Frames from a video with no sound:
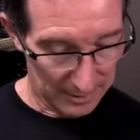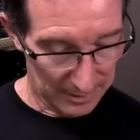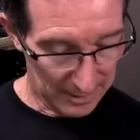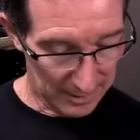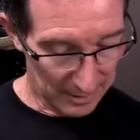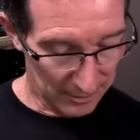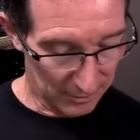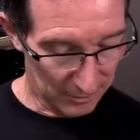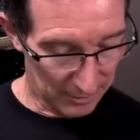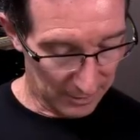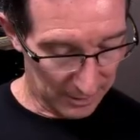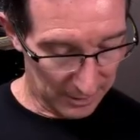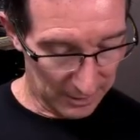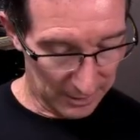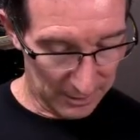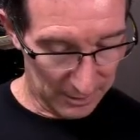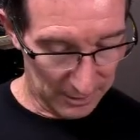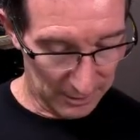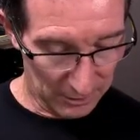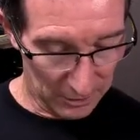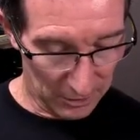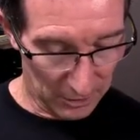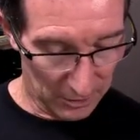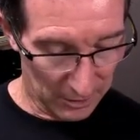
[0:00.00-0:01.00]
Error
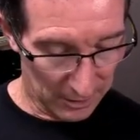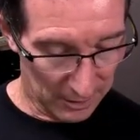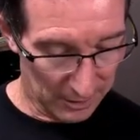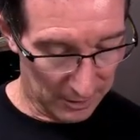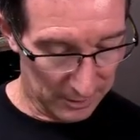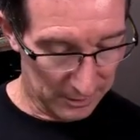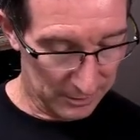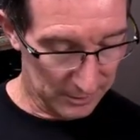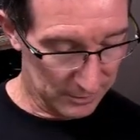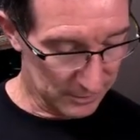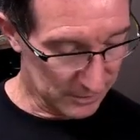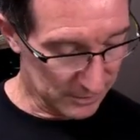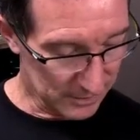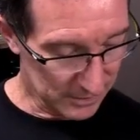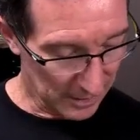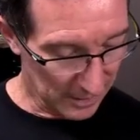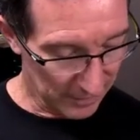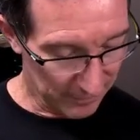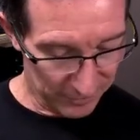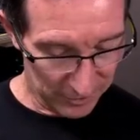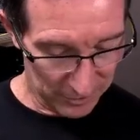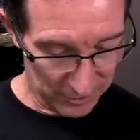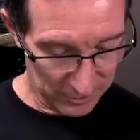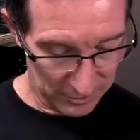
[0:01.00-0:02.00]
in line
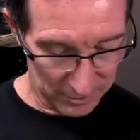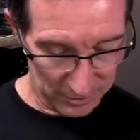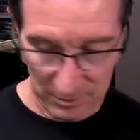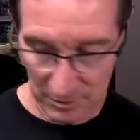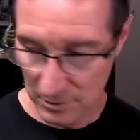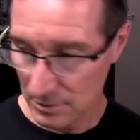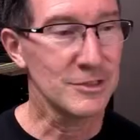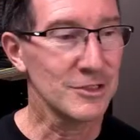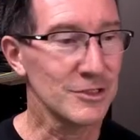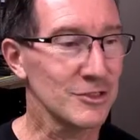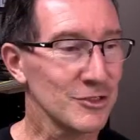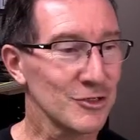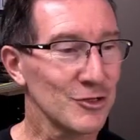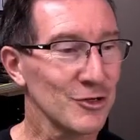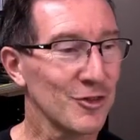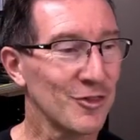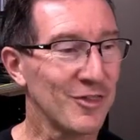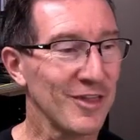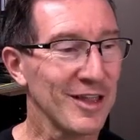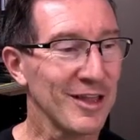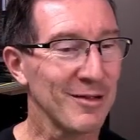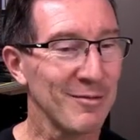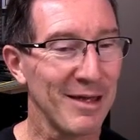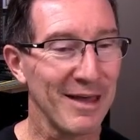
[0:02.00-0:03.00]
7. This is a good
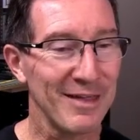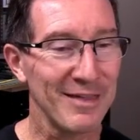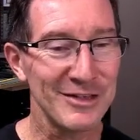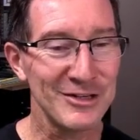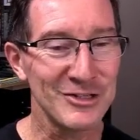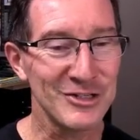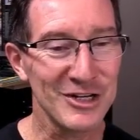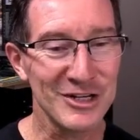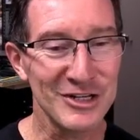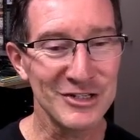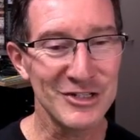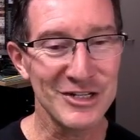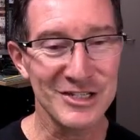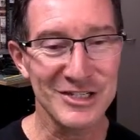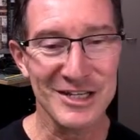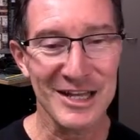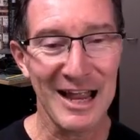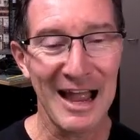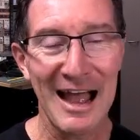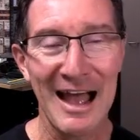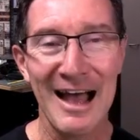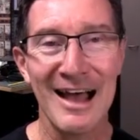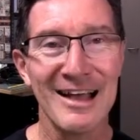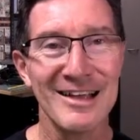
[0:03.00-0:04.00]
thing about this. You can just
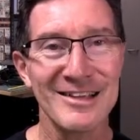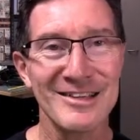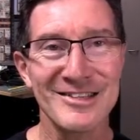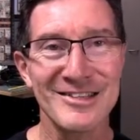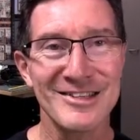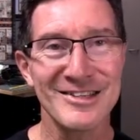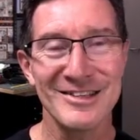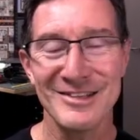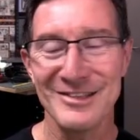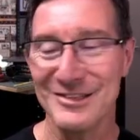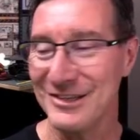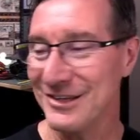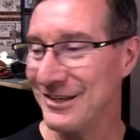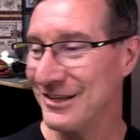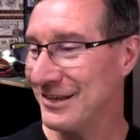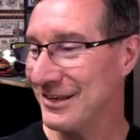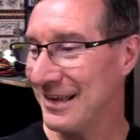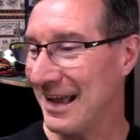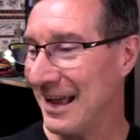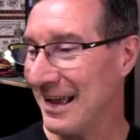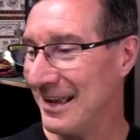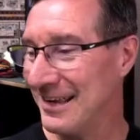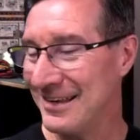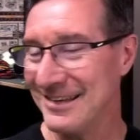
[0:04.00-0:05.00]
ask the
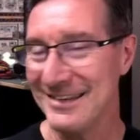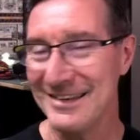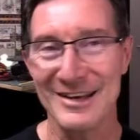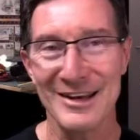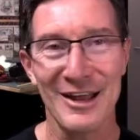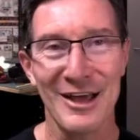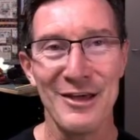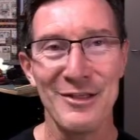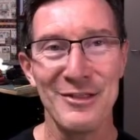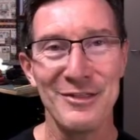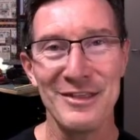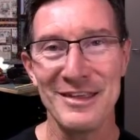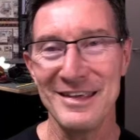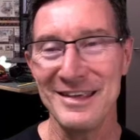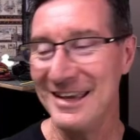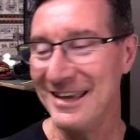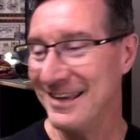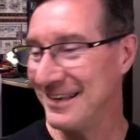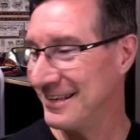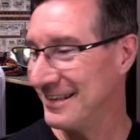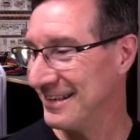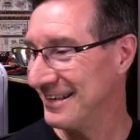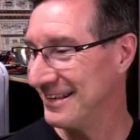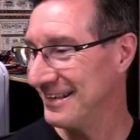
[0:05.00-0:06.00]

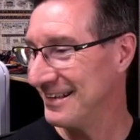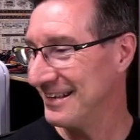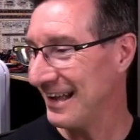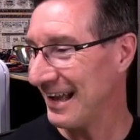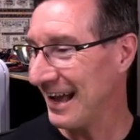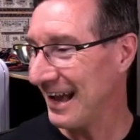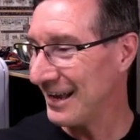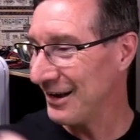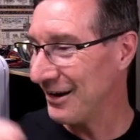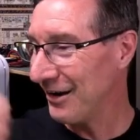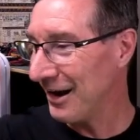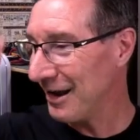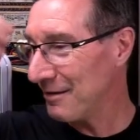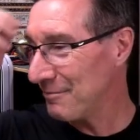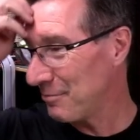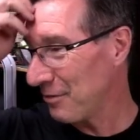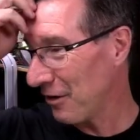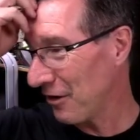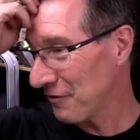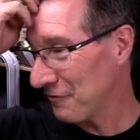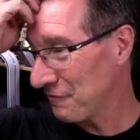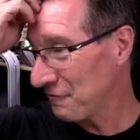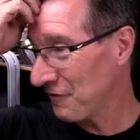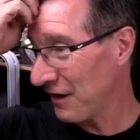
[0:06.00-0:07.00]
AI
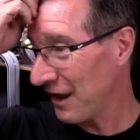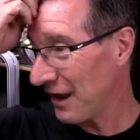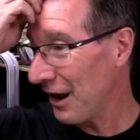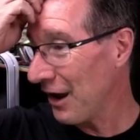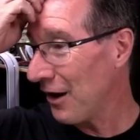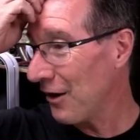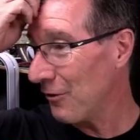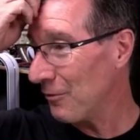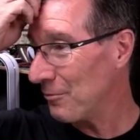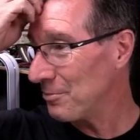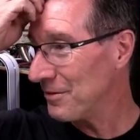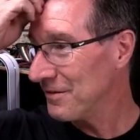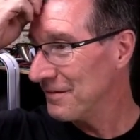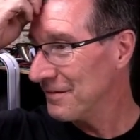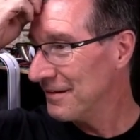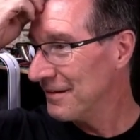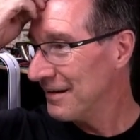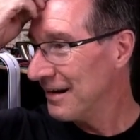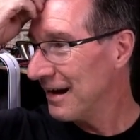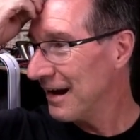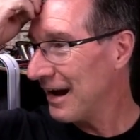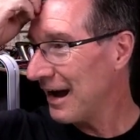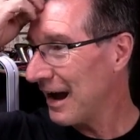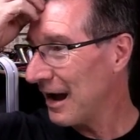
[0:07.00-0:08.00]
bot for help.
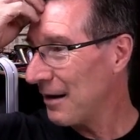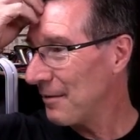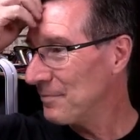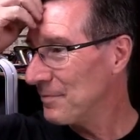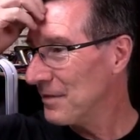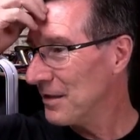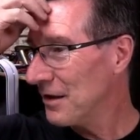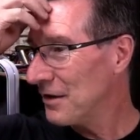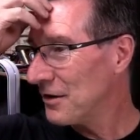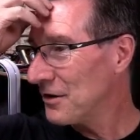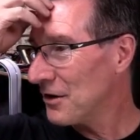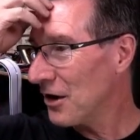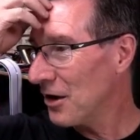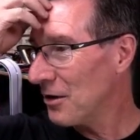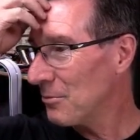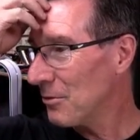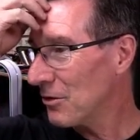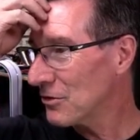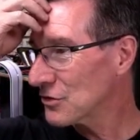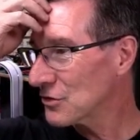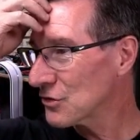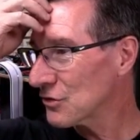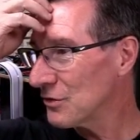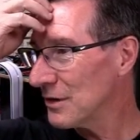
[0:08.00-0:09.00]
No
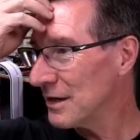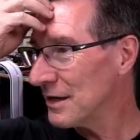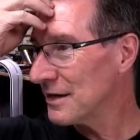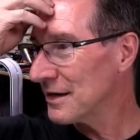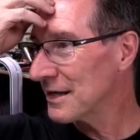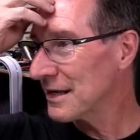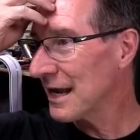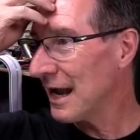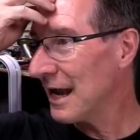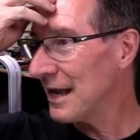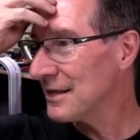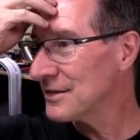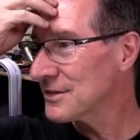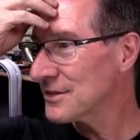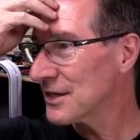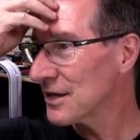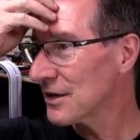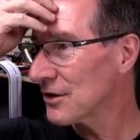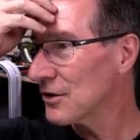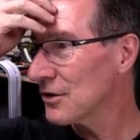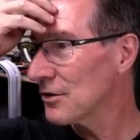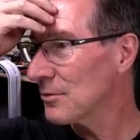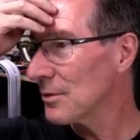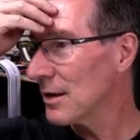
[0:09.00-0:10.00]
module indicates
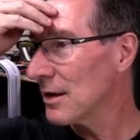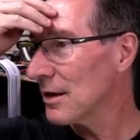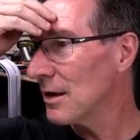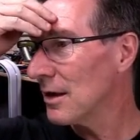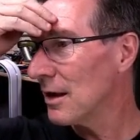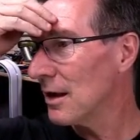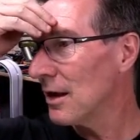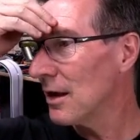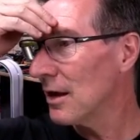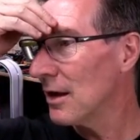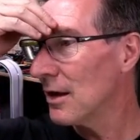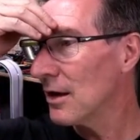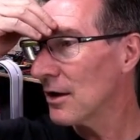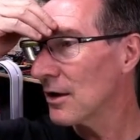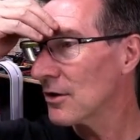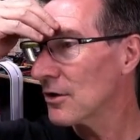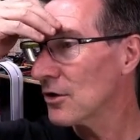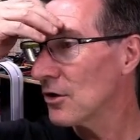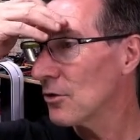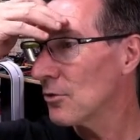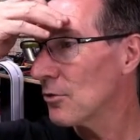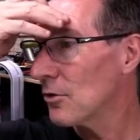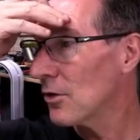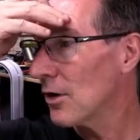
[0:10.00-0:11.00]
that
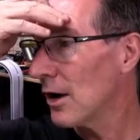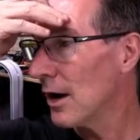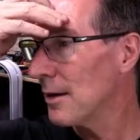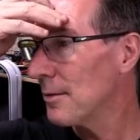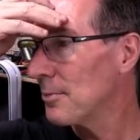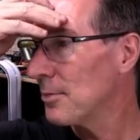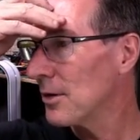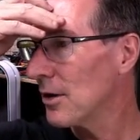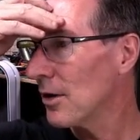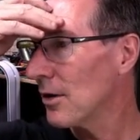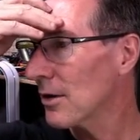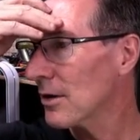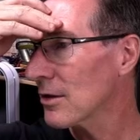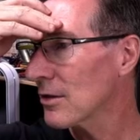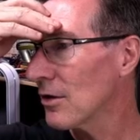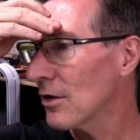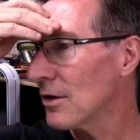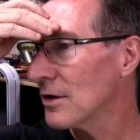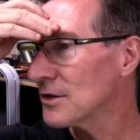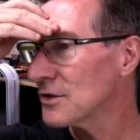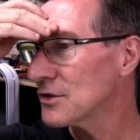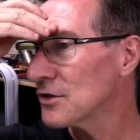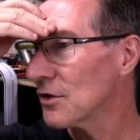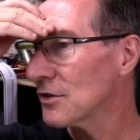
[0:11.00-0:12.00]
Google API
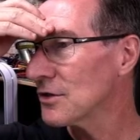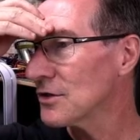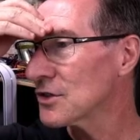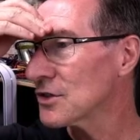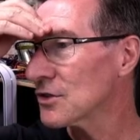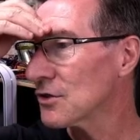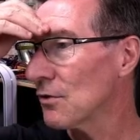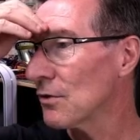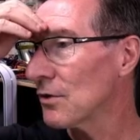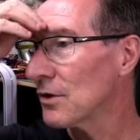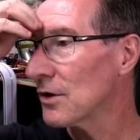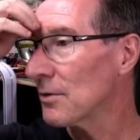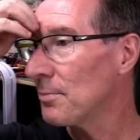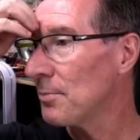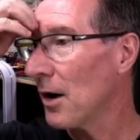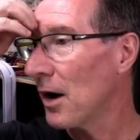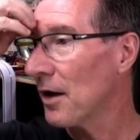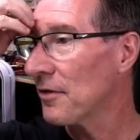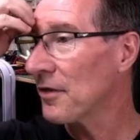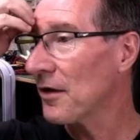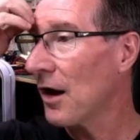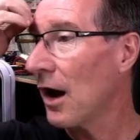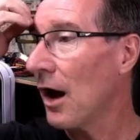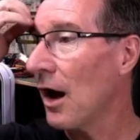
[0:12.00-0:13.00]
client is not installed in your
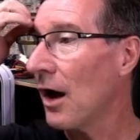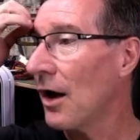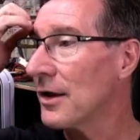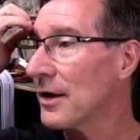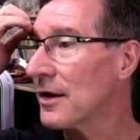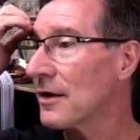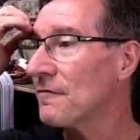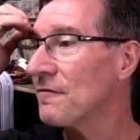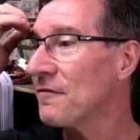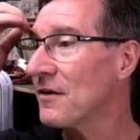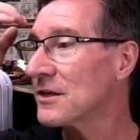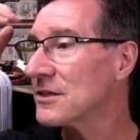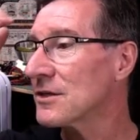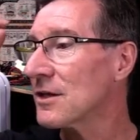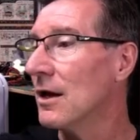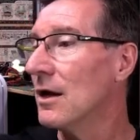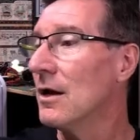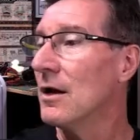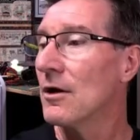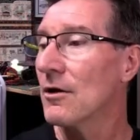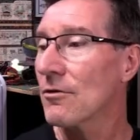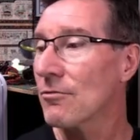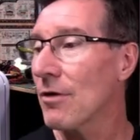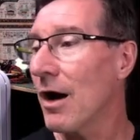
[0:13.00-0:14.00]
Python. Oh, you can fix it.
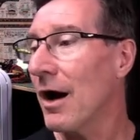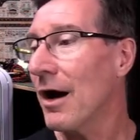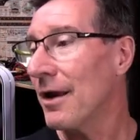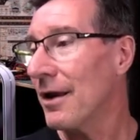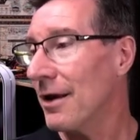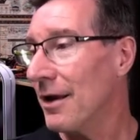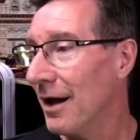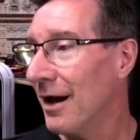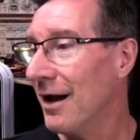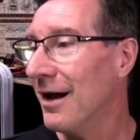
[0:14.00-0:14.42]
Right.